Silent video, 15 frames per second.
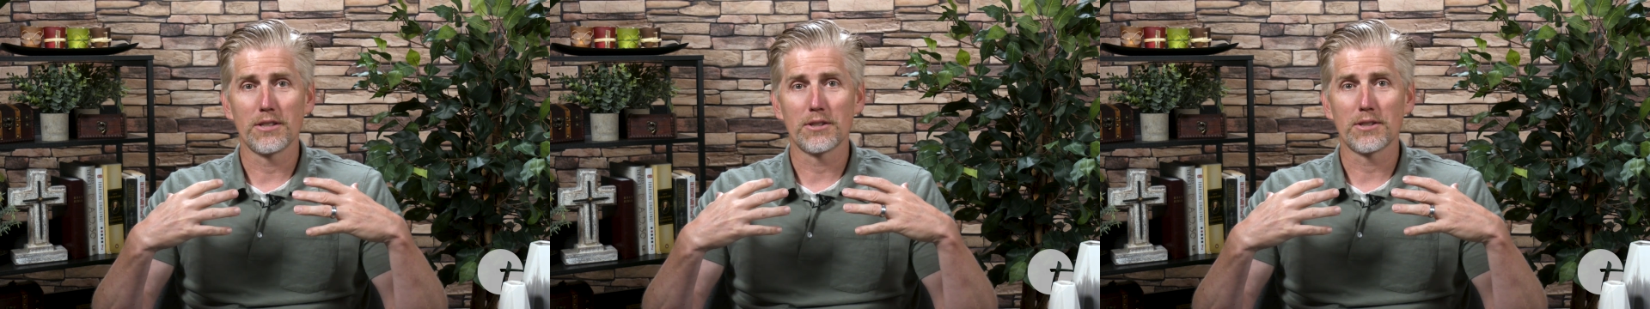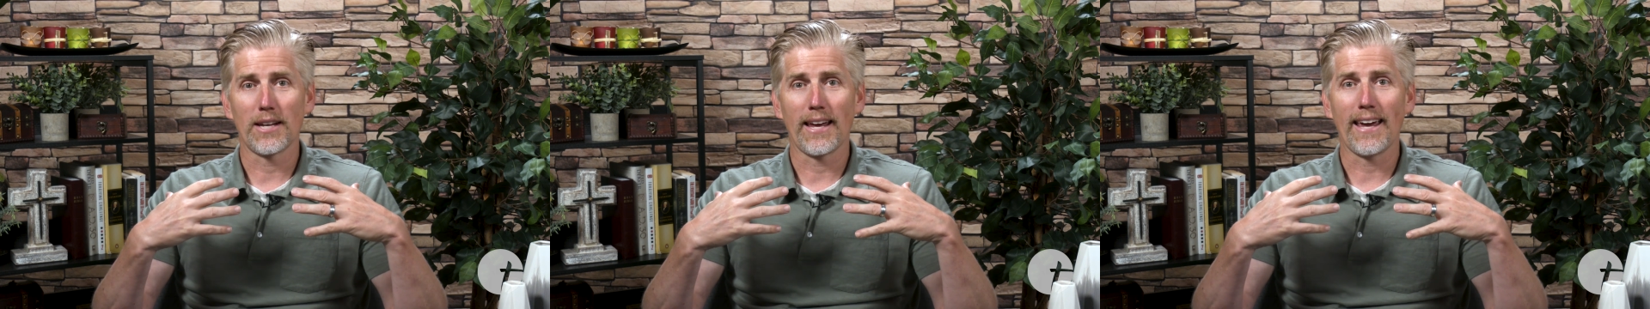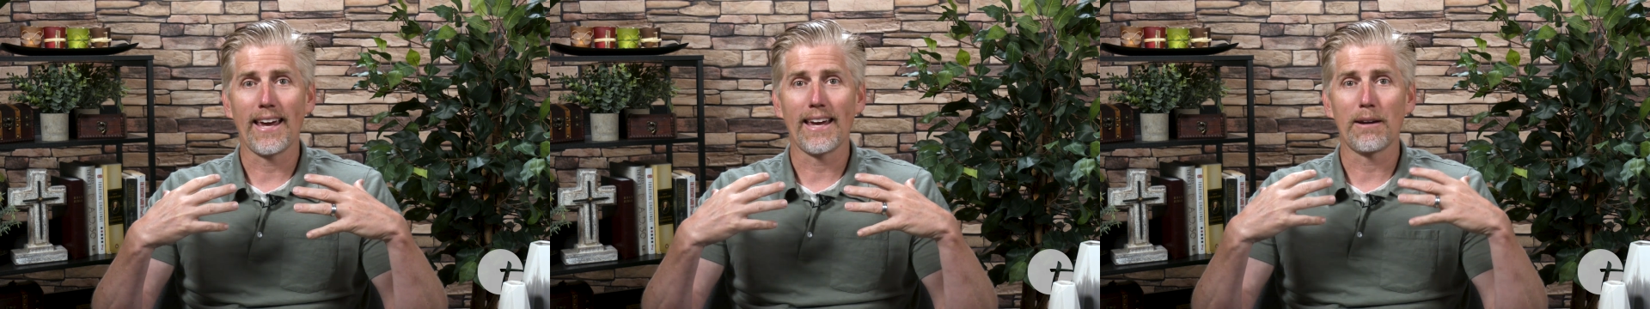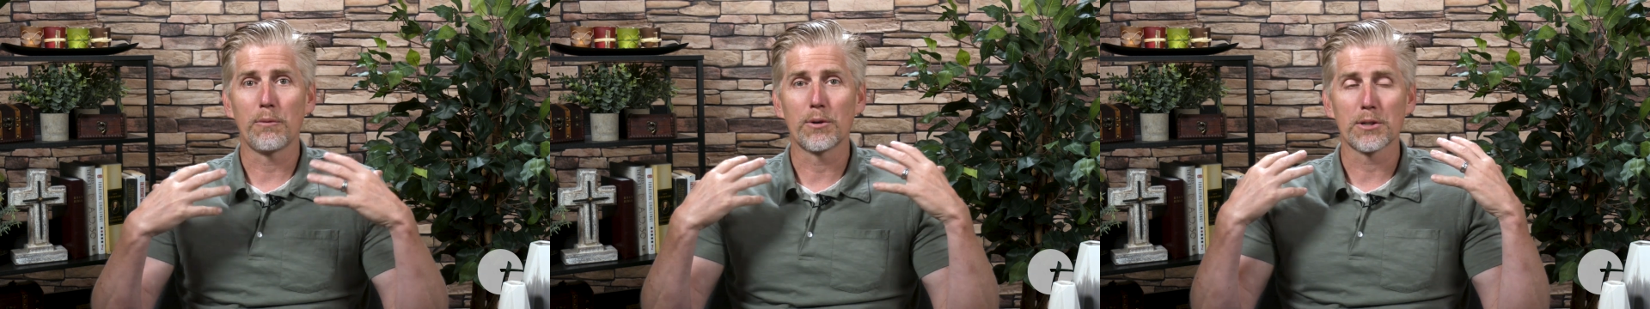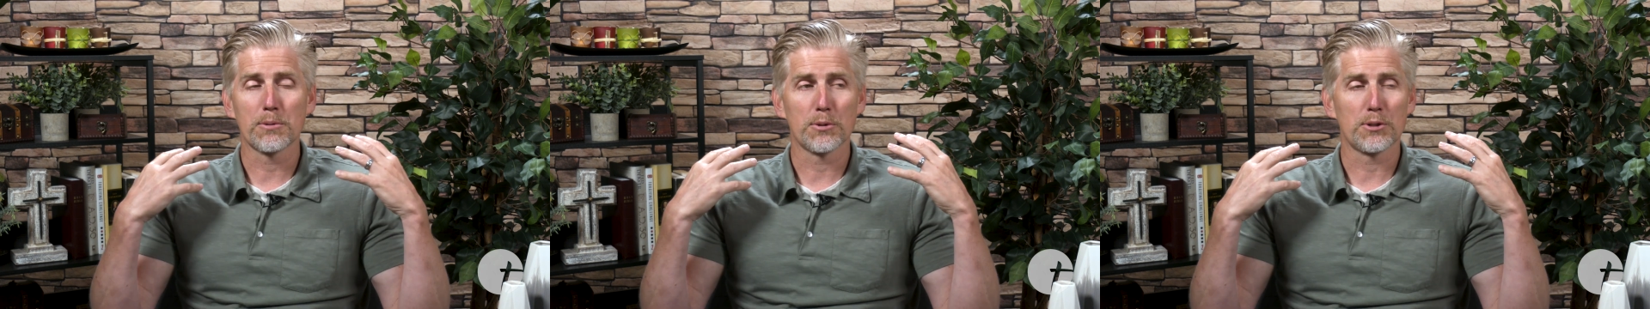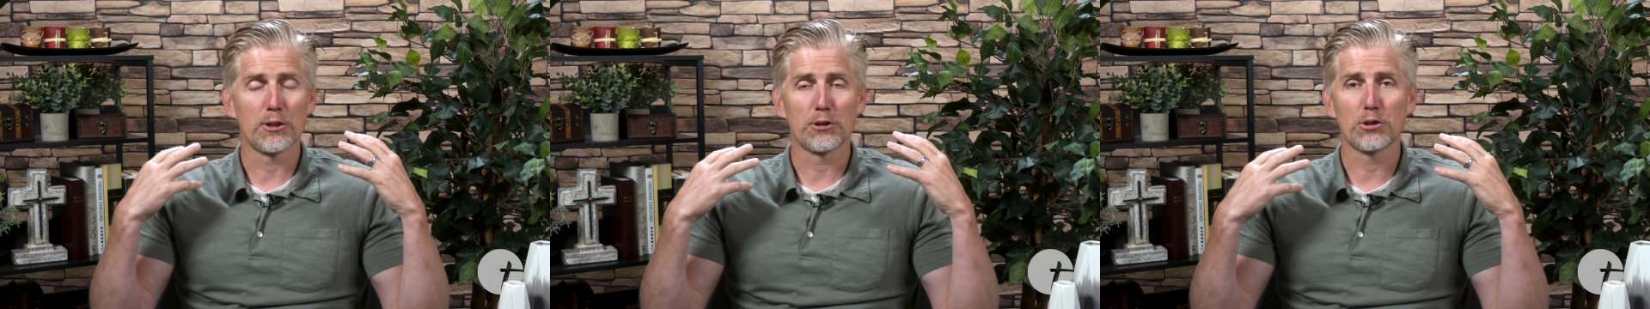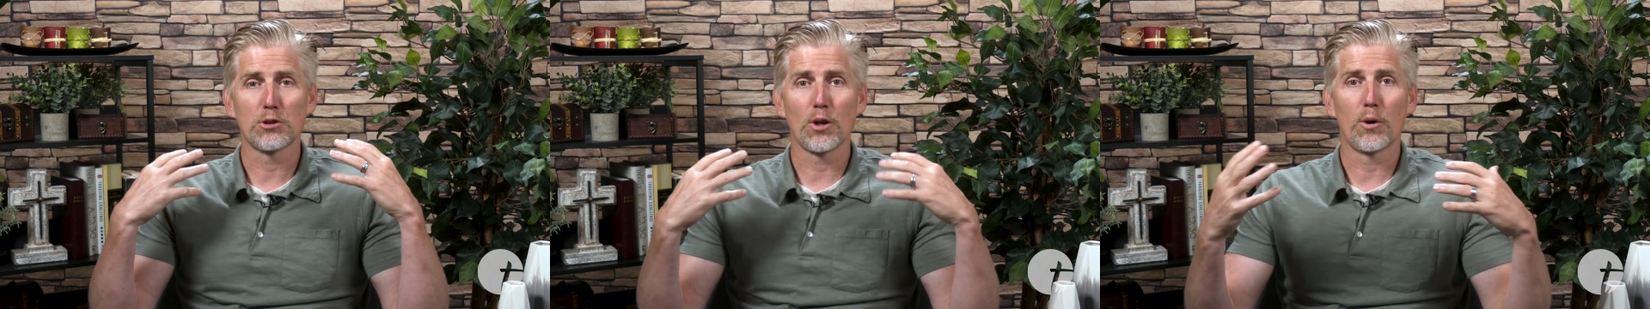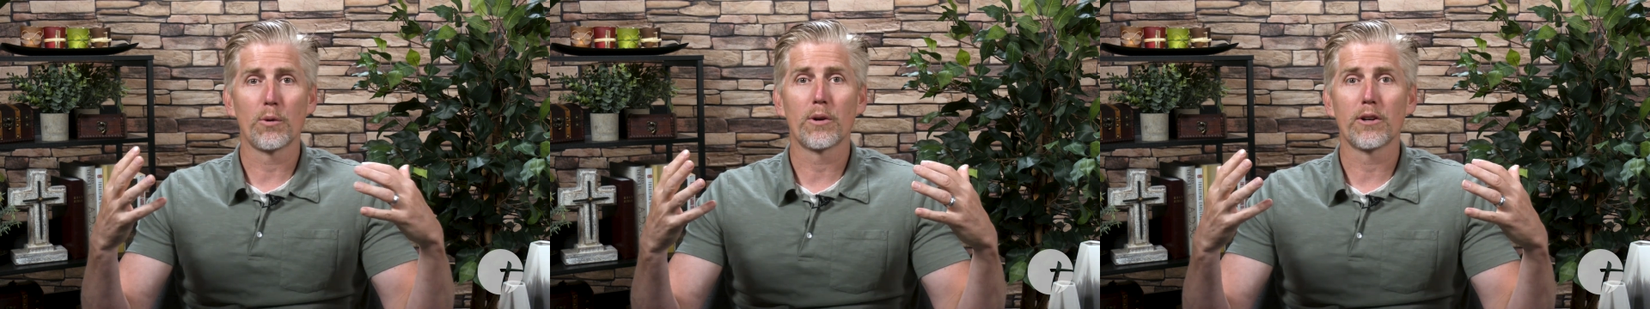say, hey, we're supposed to
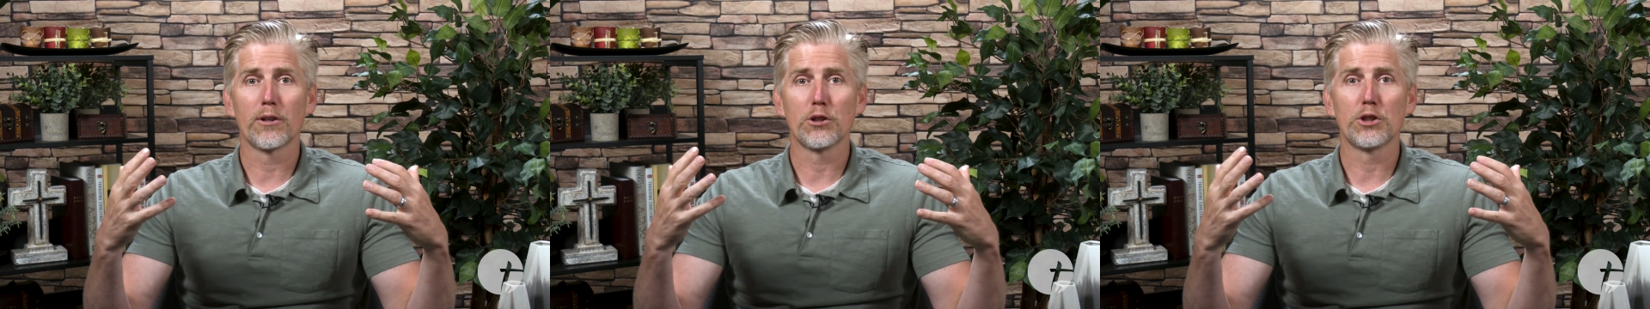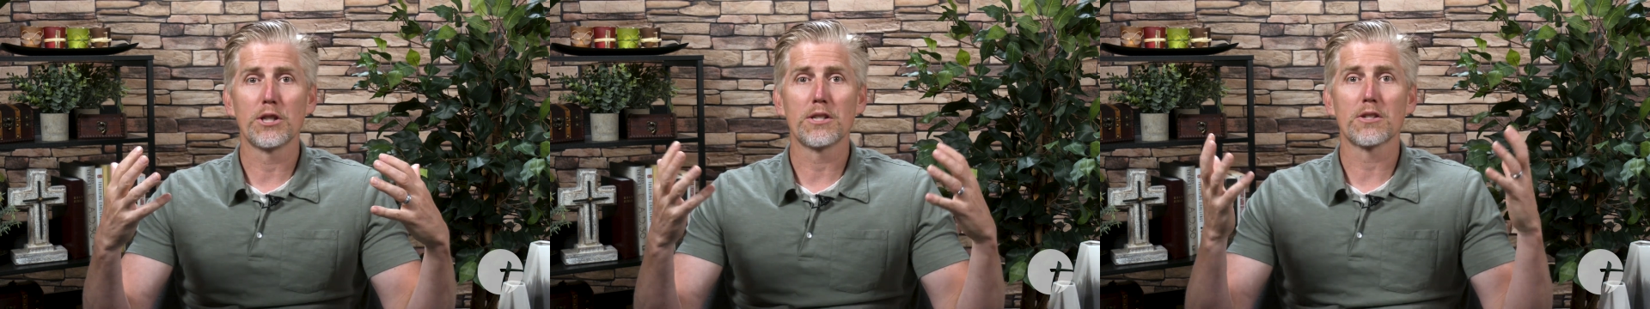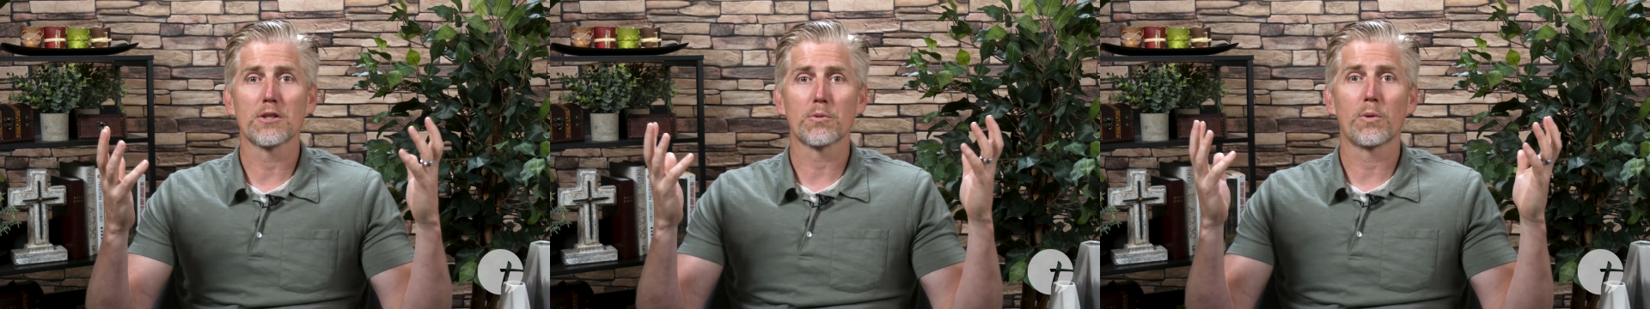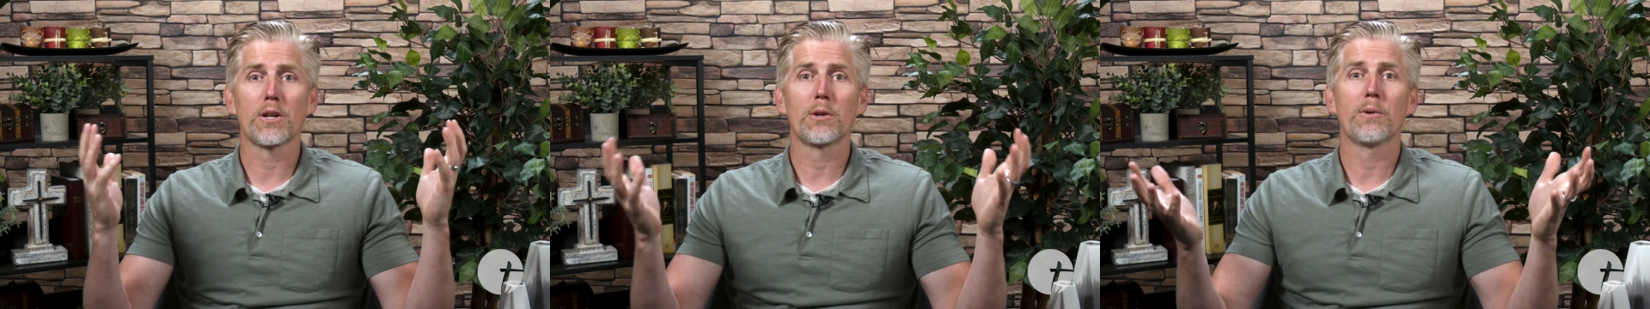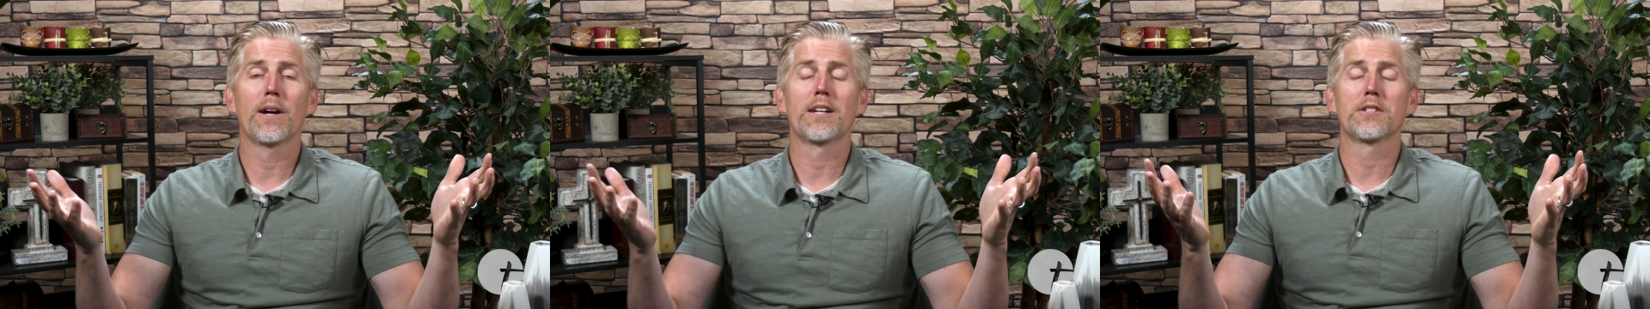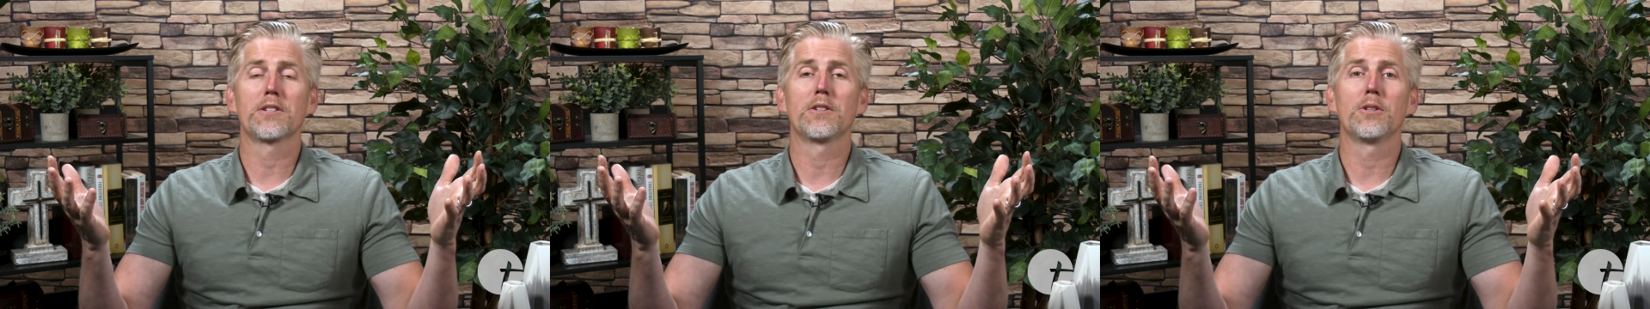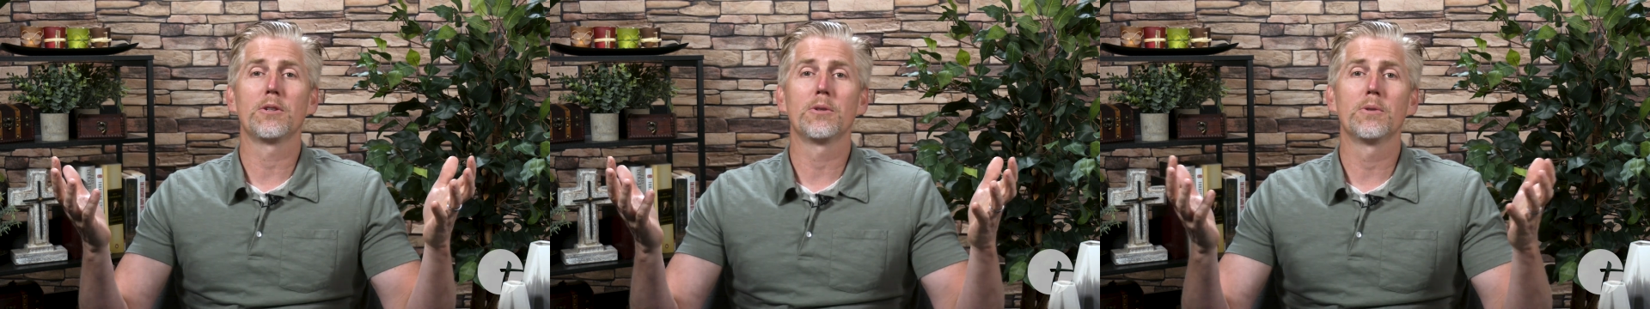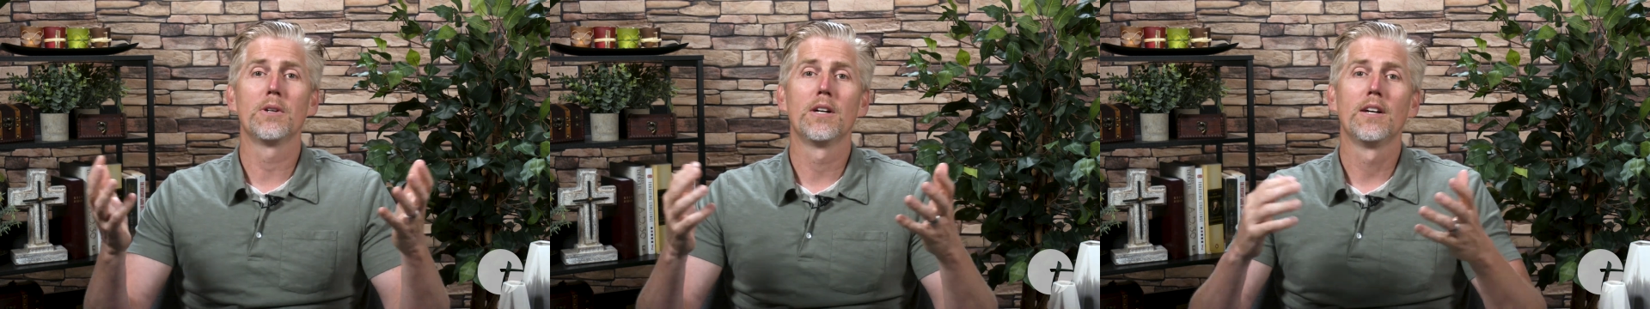stone her. Jesus, what do you want us to
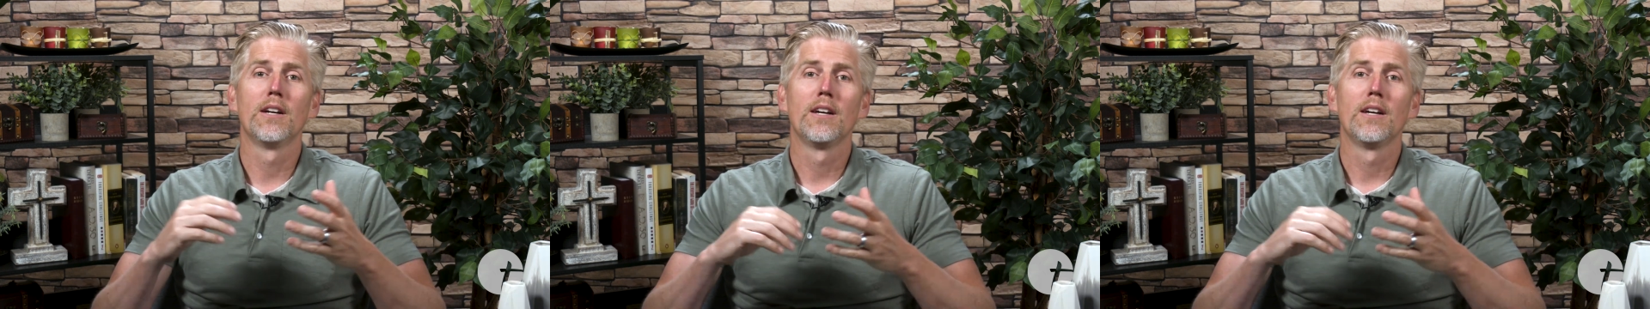do?